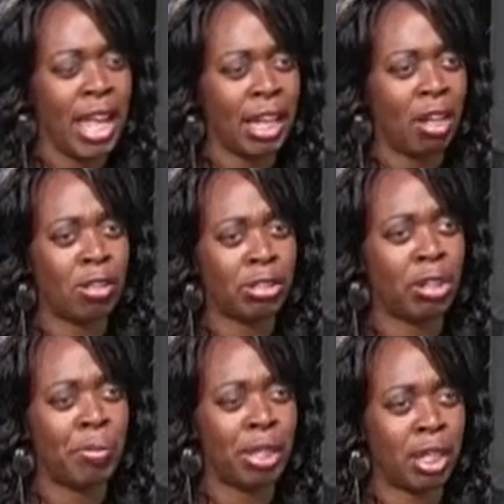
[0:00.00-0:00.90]
And
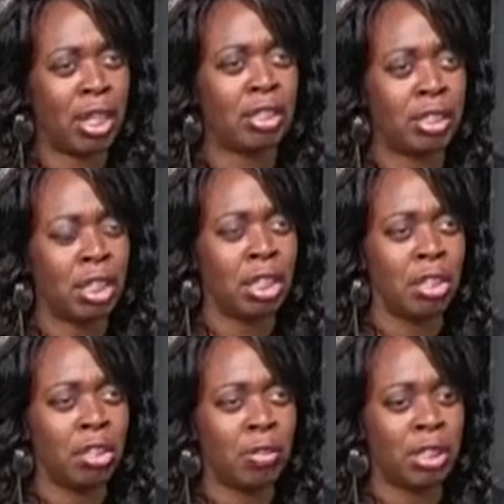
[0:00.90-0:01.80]
also because,
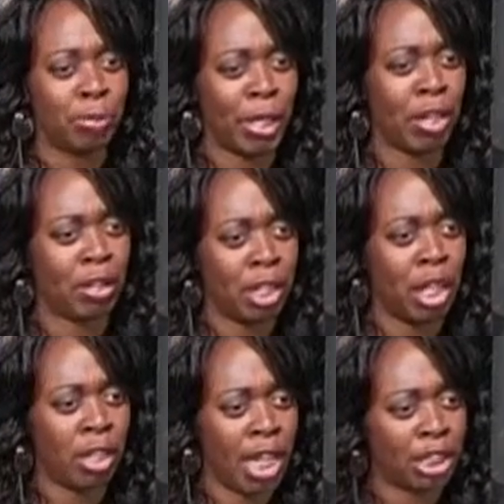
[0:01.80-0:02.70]
this played out on
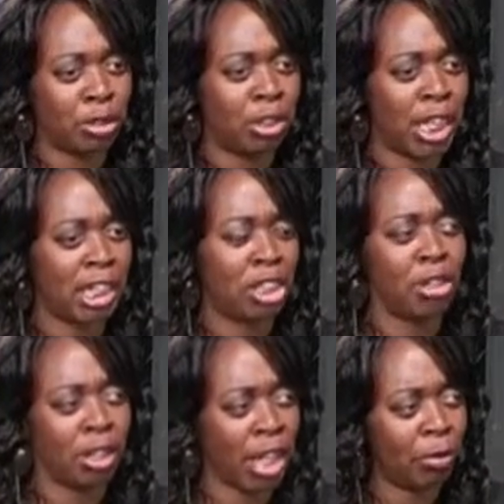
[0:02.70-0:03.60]
a national stage, it
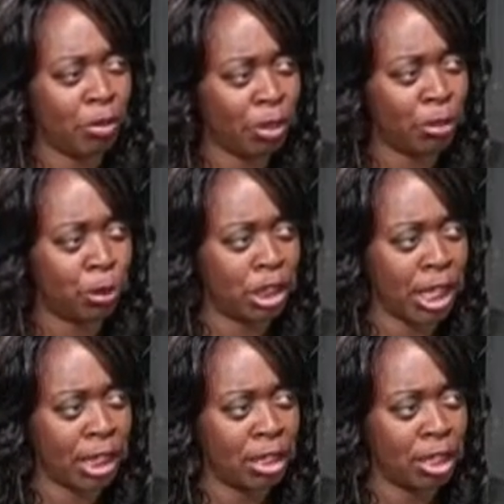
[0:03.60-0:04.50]
looked like we've
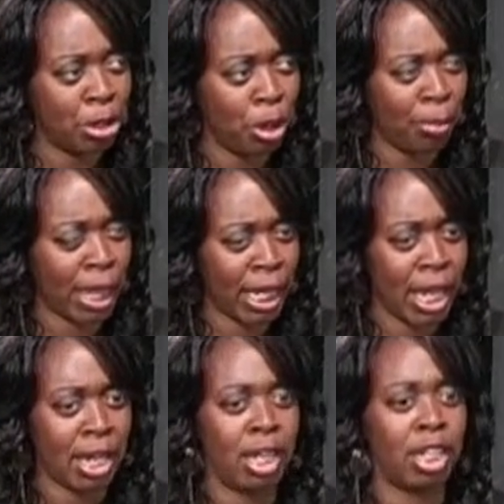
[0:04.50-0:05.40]
rejected, a black
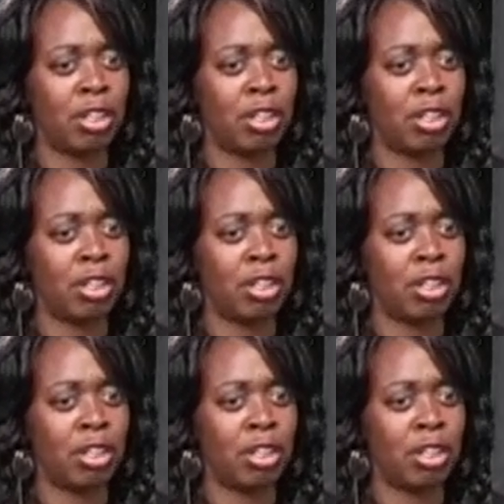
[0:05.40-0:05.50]
candidate.